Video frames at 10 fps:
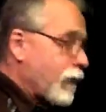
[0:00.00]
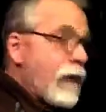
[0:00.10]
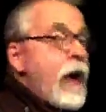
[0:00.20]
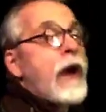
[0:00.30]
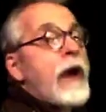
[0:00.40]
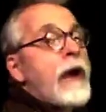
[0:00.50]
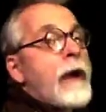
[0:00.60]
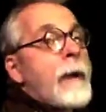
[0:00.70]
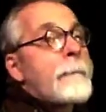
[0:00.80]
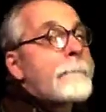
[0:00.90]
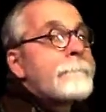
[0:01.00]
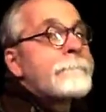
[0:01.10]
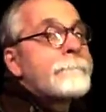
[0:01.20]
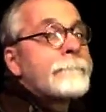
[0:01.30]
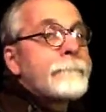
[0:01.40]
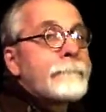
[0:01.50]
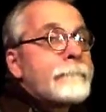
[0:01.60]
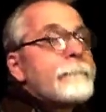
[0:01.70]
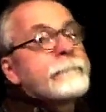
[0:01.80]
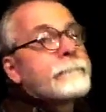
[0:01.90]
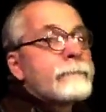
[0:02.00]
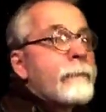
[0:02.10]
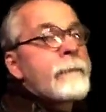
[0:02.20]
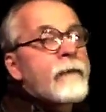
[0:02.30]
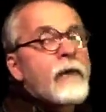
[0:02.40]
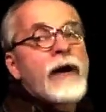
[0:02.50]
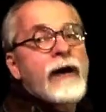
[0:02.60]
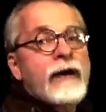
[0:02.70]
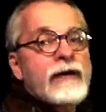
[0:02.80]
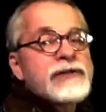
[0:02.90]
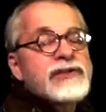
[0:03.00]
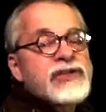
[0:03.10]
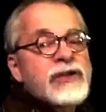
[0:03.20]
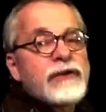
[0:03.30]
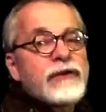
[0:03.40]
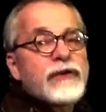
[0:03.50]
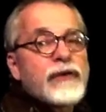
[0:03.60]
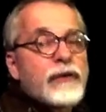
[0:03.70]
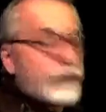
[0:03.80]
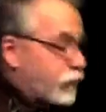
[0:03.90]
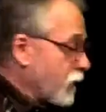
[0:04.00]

1, 2, 3.